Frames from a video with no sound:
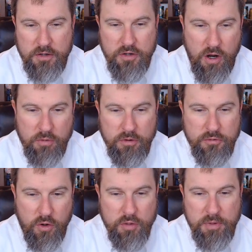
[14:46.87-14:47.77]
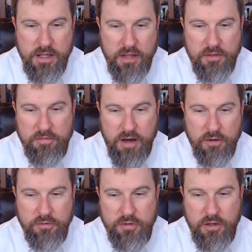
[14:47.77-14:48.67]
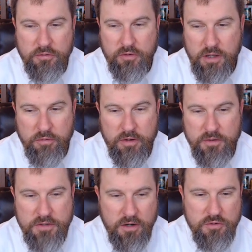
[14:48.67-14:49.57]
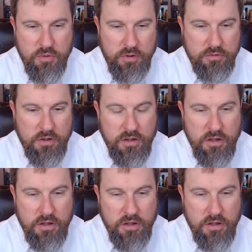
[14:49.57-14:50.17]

that Congress ultimately had the final say on slavery in the territories.